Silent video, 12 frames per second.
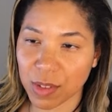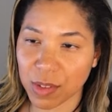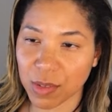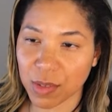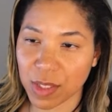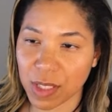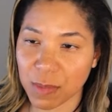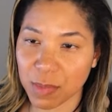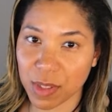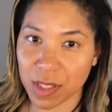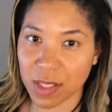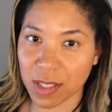to the
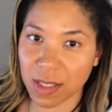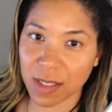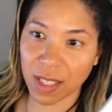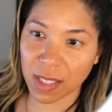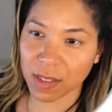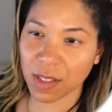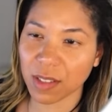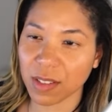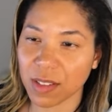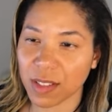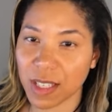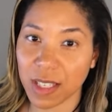input's text
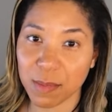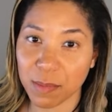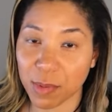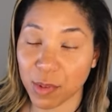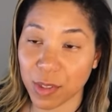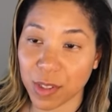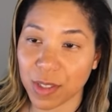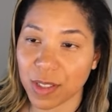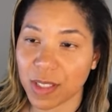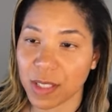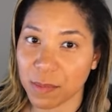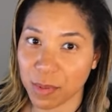color and border
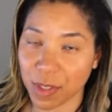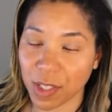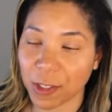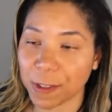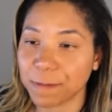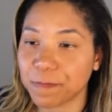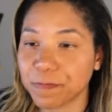input color.